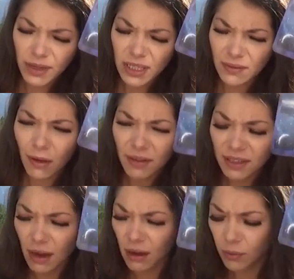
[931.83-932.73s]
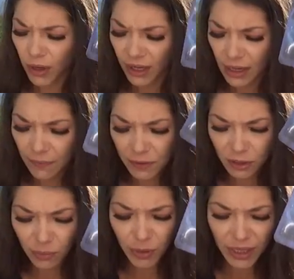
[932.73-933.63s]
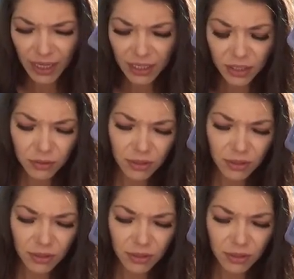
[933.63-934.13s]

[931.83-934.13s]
because of all this hard work and effort you're putting into,